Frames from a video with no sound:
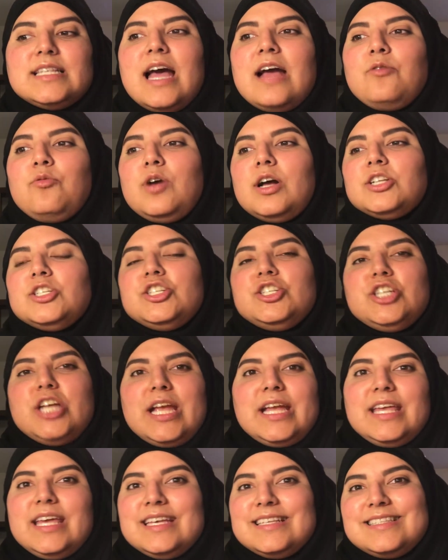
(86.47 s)
I watched
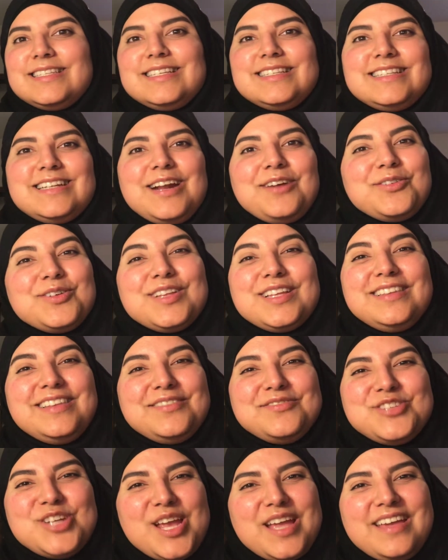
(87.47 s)
J Kisses and I really
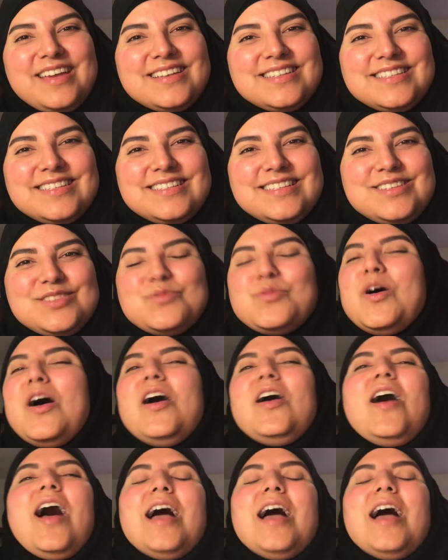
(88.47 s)
love J Kisses as well.